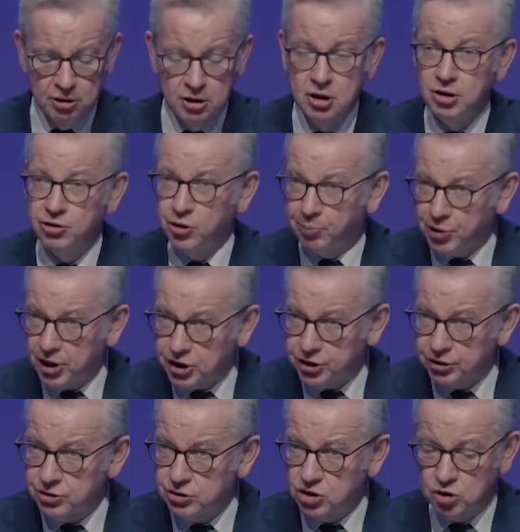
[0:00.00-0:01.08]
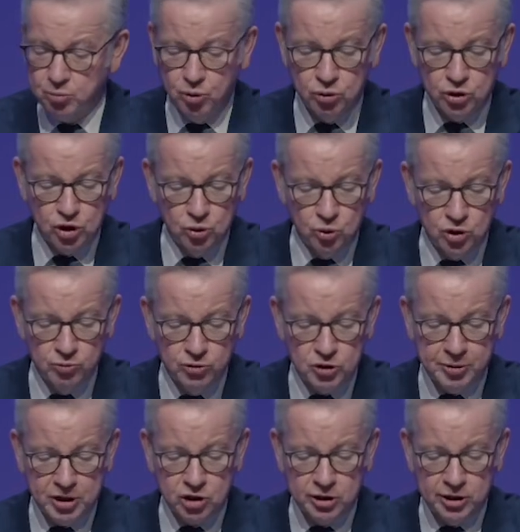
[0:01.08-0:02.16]
the pressures to support children with
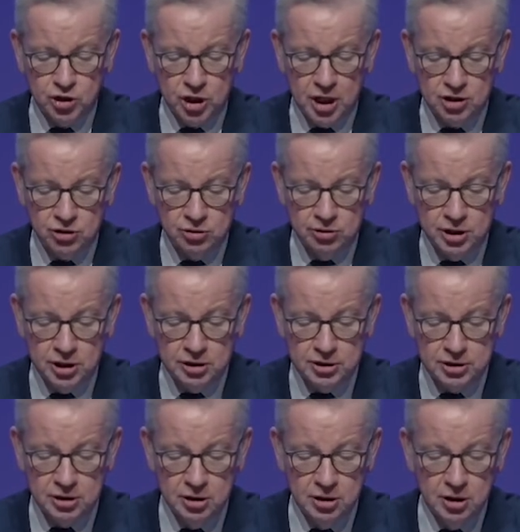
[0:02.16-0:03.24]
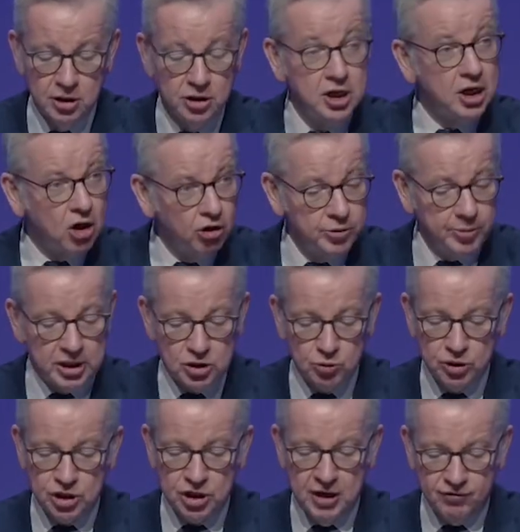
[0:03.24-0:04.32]
special educational needs, the economies which
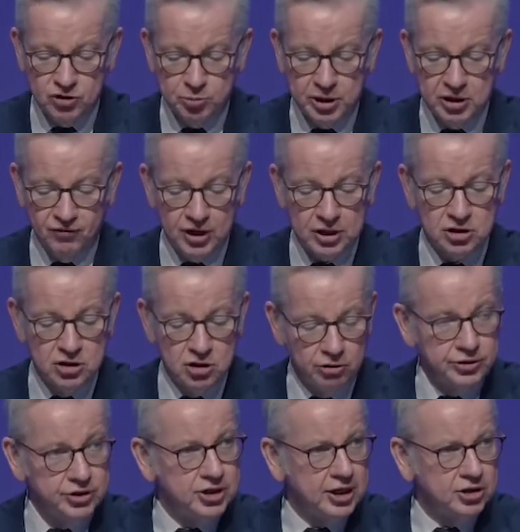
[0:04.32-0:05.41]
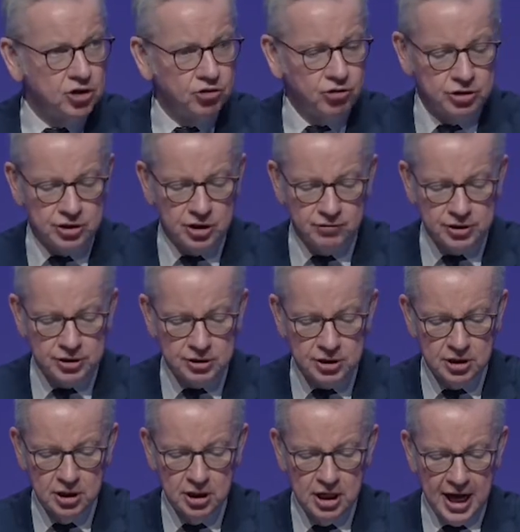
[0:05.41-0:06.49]
inevitably affect non-statutory services,
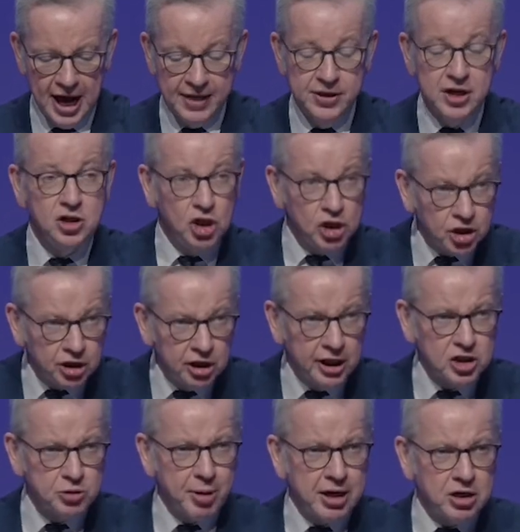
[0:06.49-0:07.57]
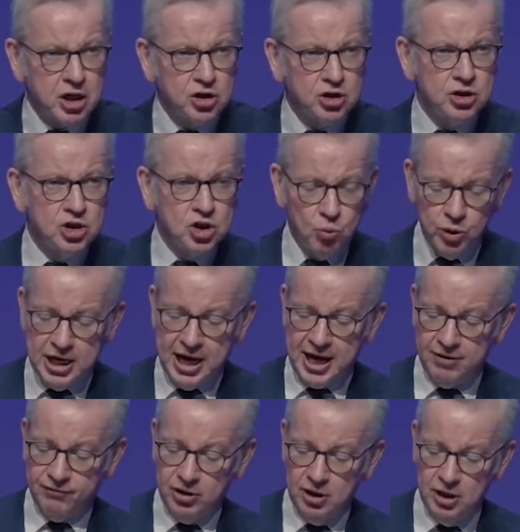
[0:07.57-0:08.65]
and the additional expectations that we have
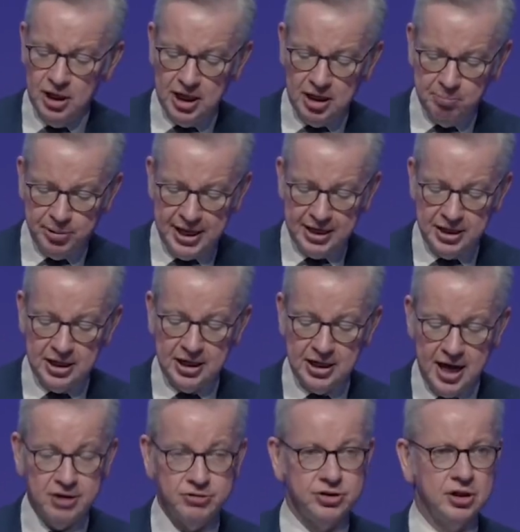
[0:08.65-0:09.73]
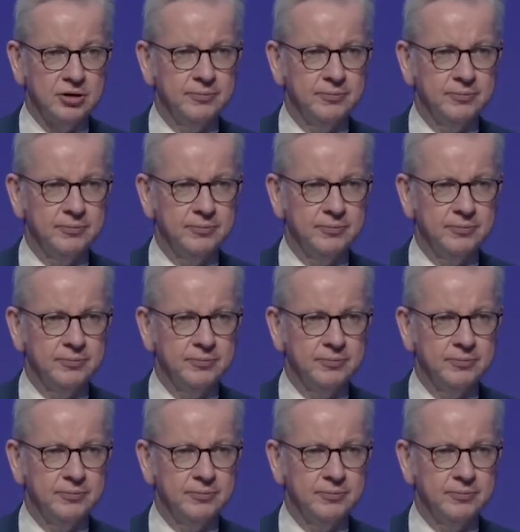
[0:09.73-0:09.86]
in planning and housing.